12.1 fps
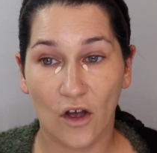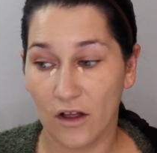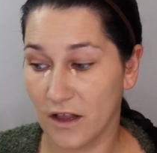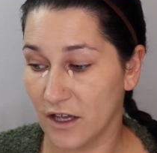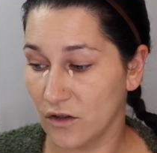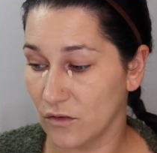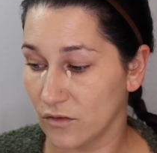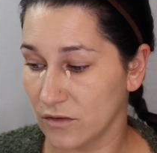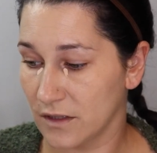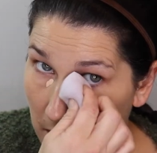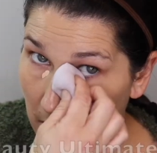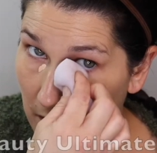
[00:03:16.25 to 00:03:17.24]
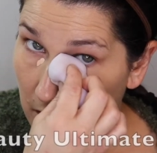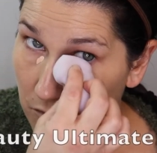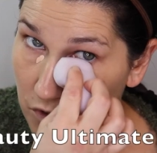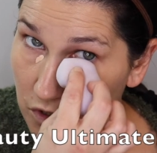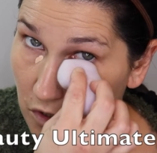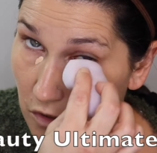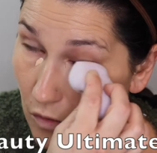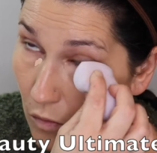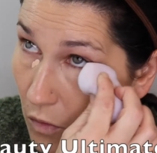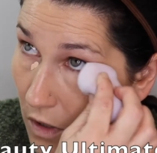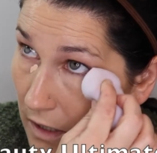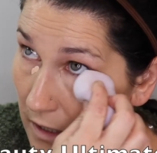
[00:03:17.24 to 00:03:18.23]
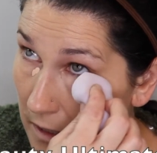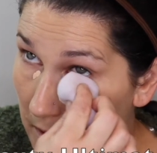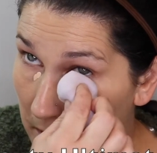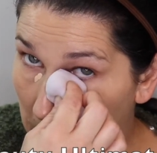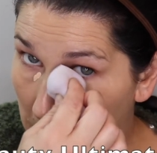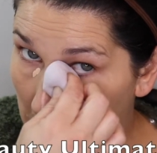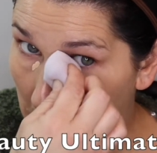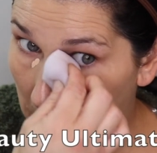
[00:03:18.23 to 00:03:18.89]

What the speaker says: all I use. And I'm just going to work it in.